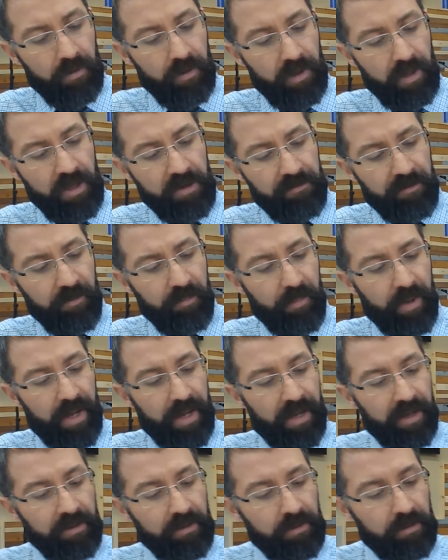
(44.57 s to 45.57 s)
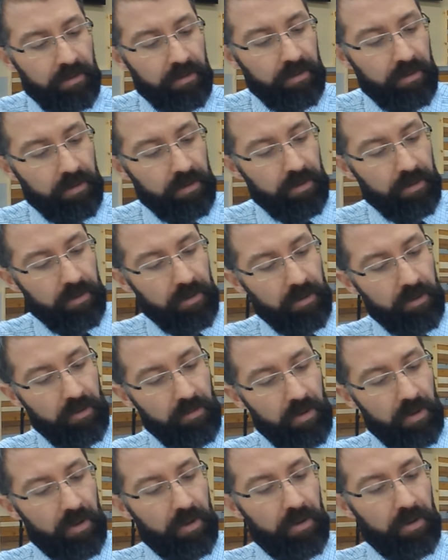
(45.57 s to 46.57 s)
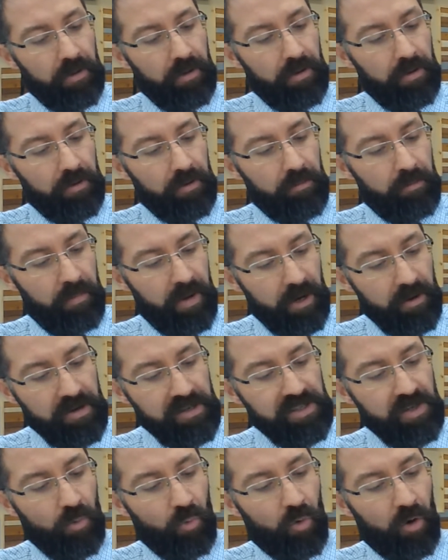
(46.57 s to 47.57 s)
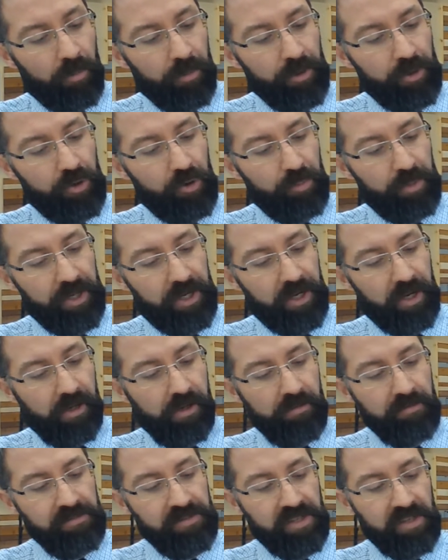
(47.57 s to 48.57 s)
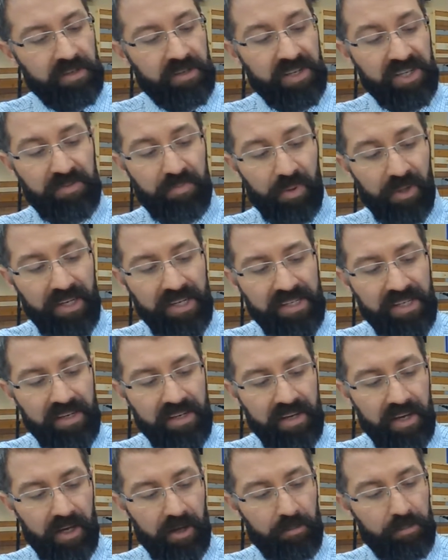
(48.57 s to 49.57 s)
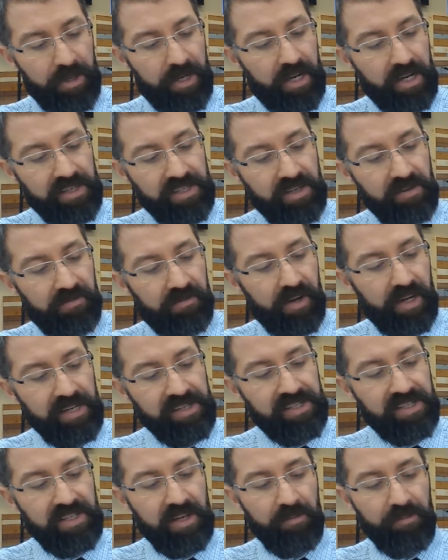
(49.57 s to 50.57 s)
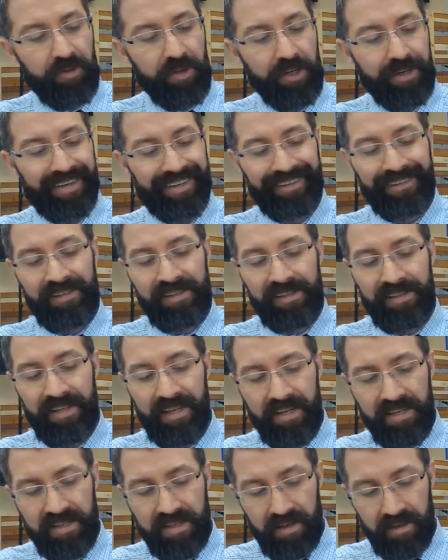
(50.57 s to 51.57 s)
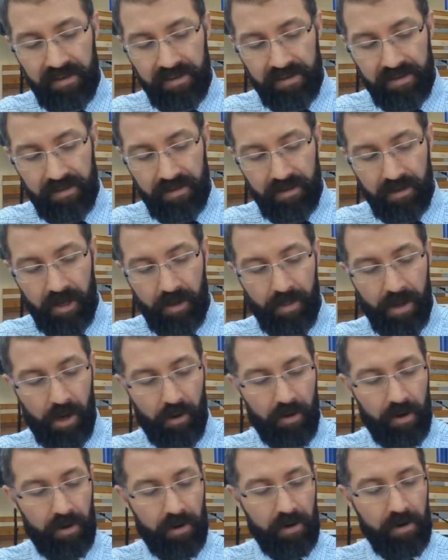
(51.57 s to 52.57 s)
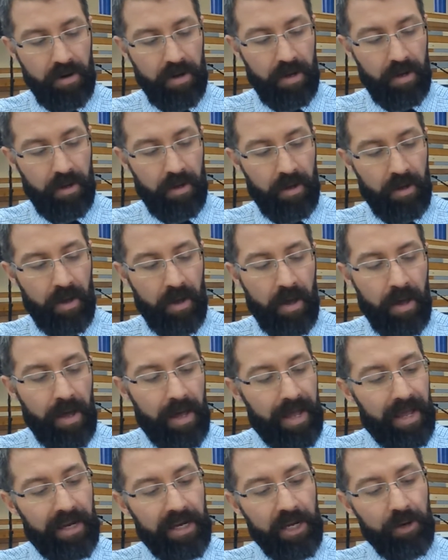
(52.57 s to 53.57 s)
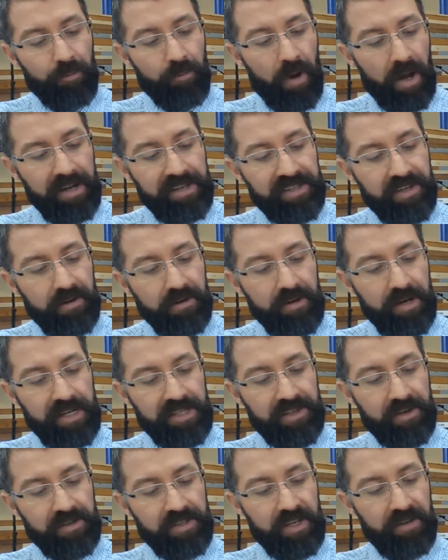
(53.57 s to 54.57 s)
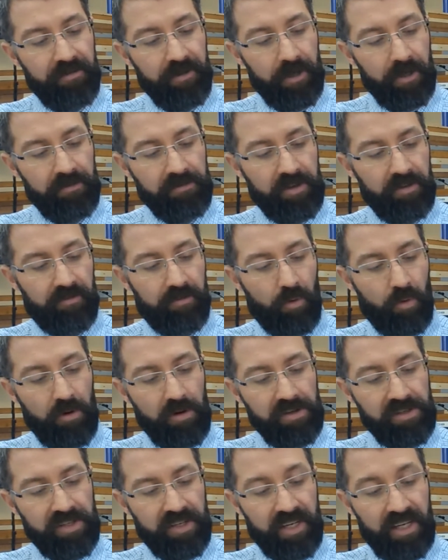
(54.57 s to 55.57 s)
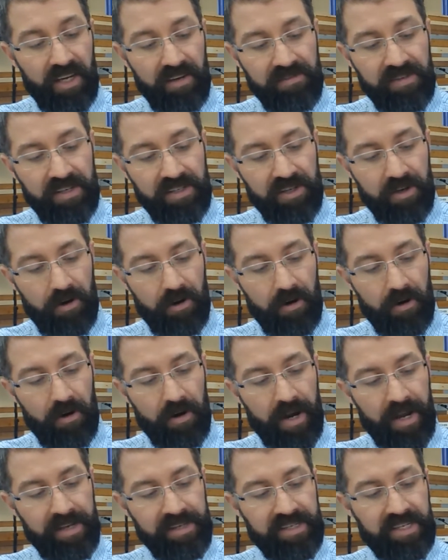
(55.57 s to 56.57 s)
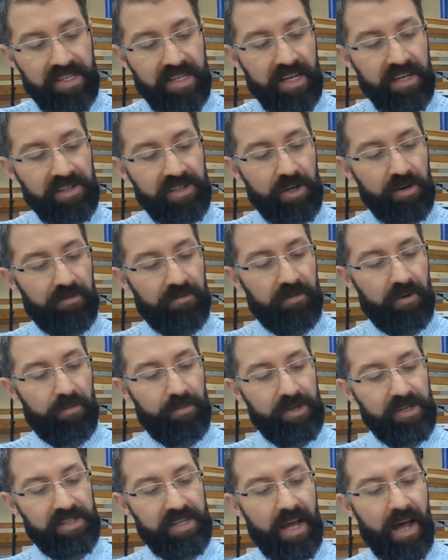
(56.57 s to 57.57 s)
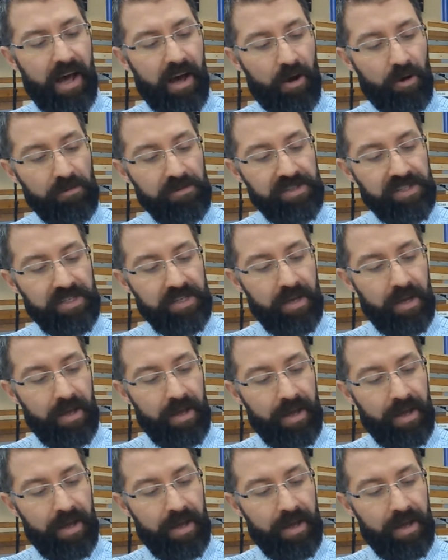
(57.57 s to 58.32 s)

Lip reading: If a man marries a woman who becomes displeasing to him because he finds something indecent about her, and he writes her a certificate of divorce, gives it to her, and sends her from his house,